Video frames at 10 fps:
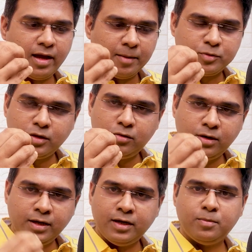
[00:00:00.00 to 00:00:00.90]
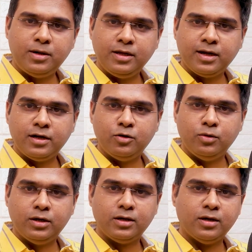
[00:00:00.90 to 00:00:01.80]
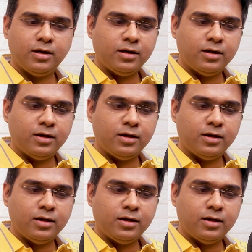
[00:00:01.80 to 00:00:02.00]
Absolutely anybody can do it.